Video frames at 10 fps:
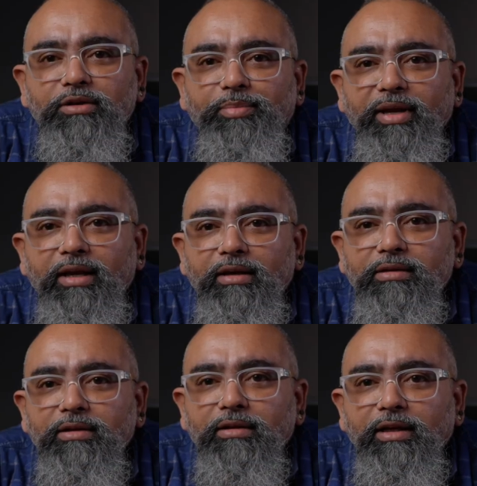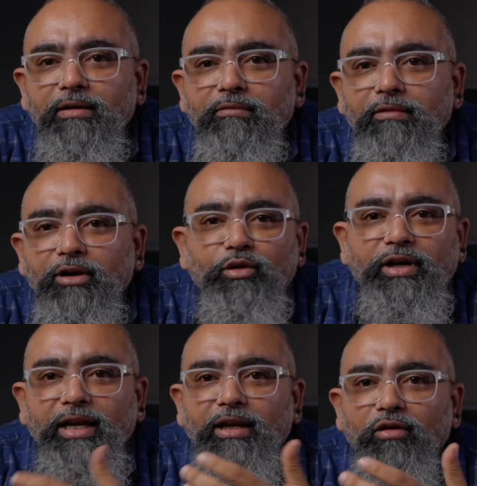space and then
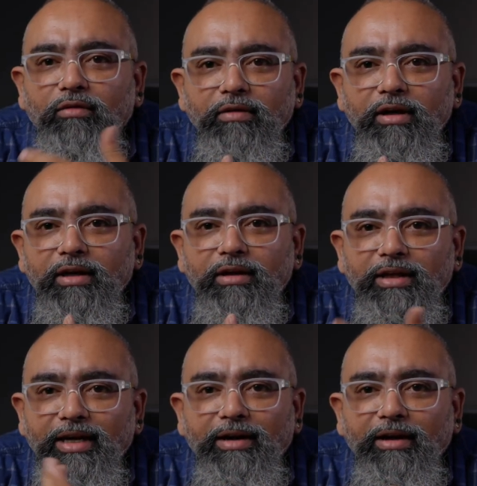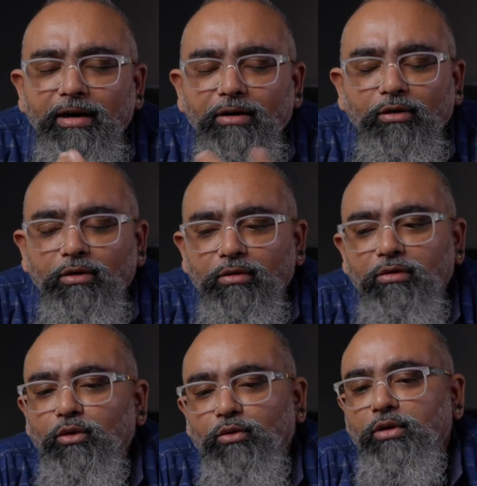take care of it in the edit, or
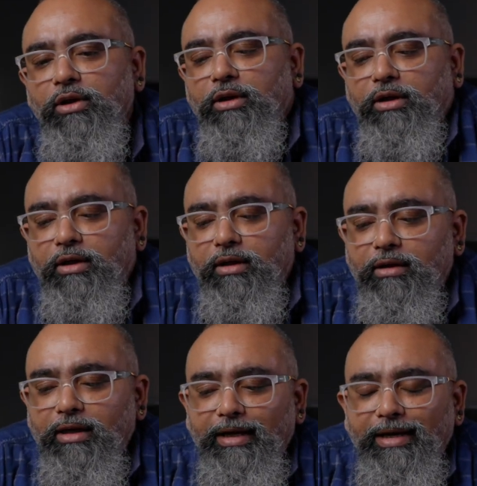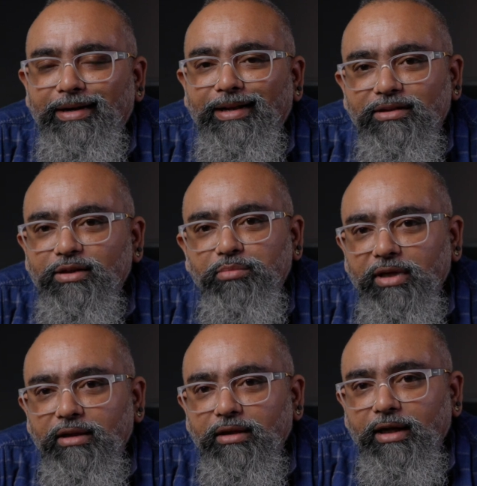no? It doesn't
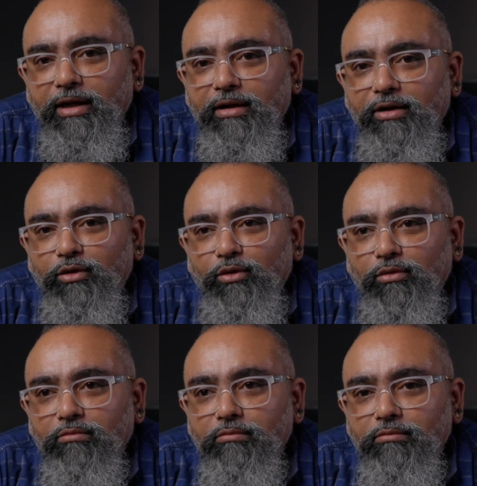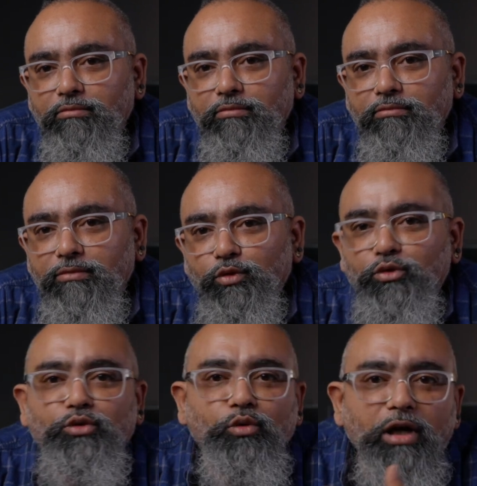mean that you
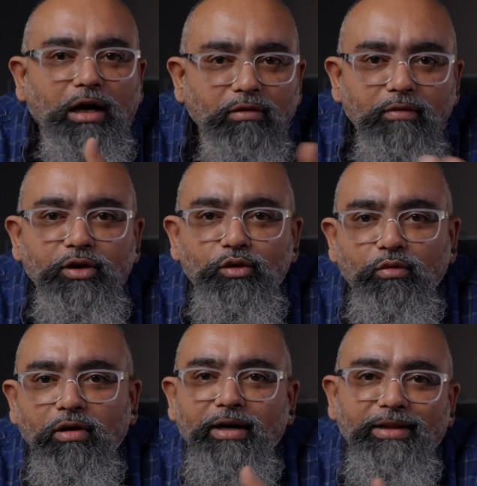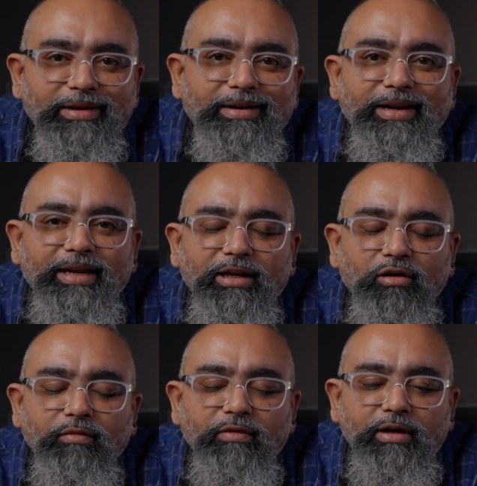shoot however you want and then take care
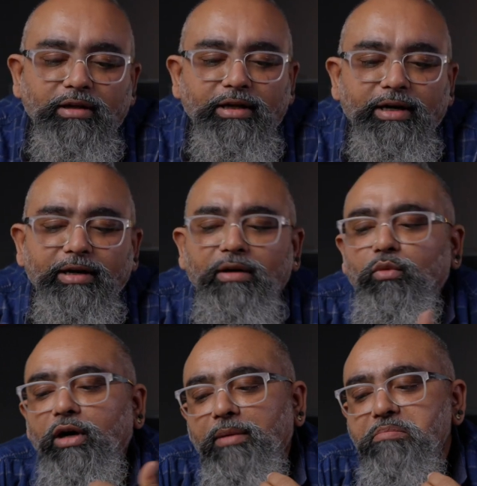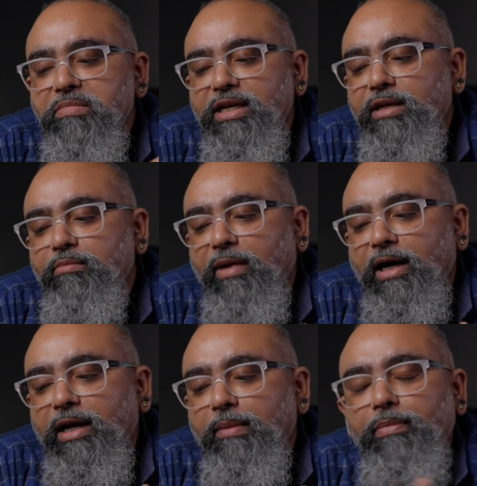of it in the edit. What I mean
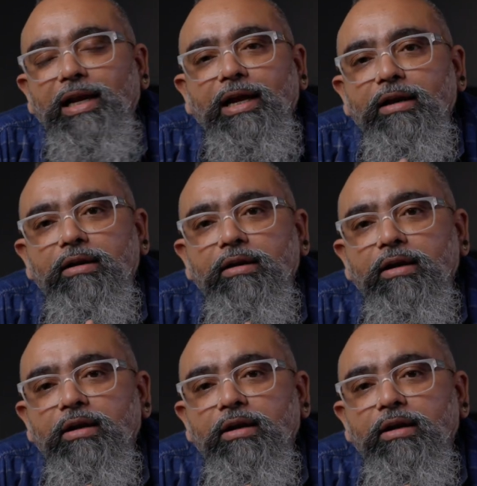by plan